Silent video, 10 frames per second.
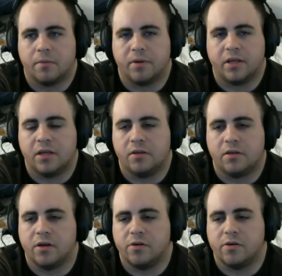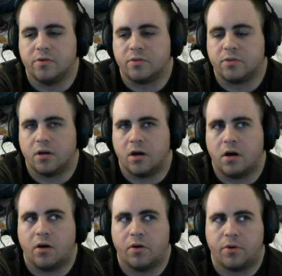But he goes
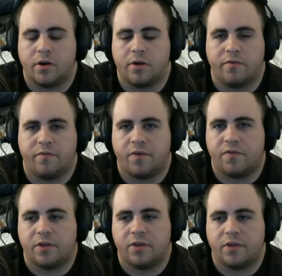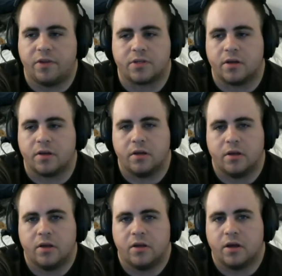150%
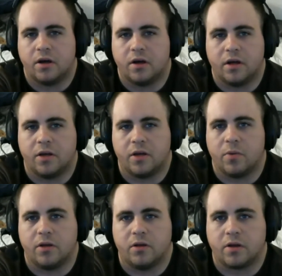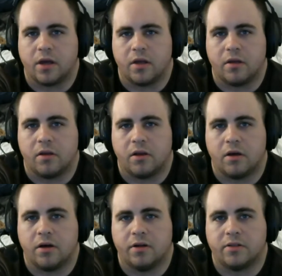any way you look at it,
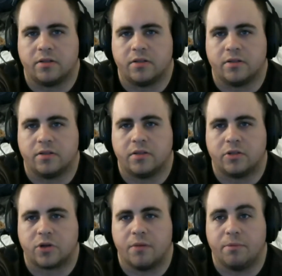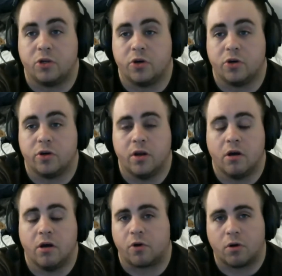to try to be good
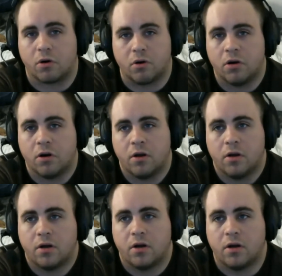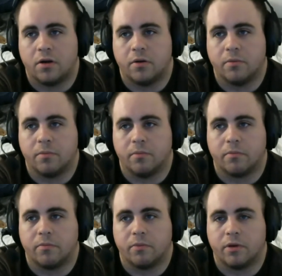enough for her,
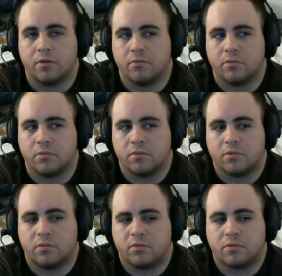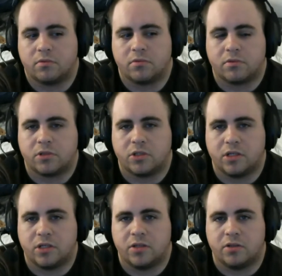when
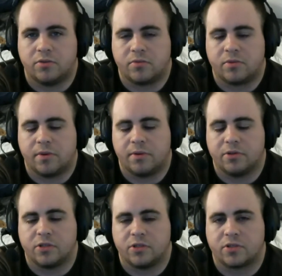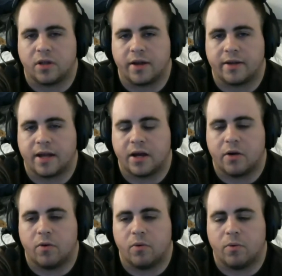she just liked
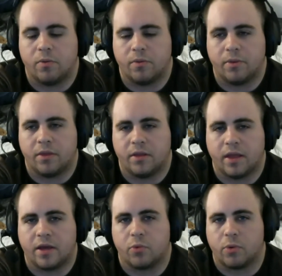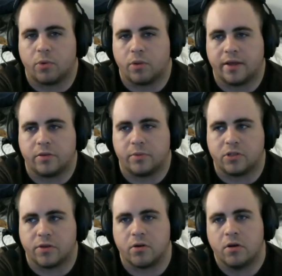how they could relate to
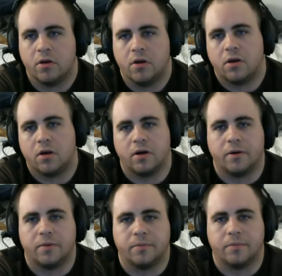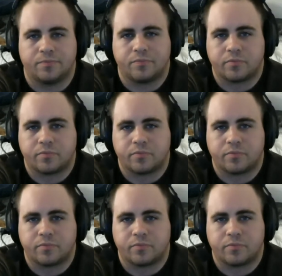each other, um,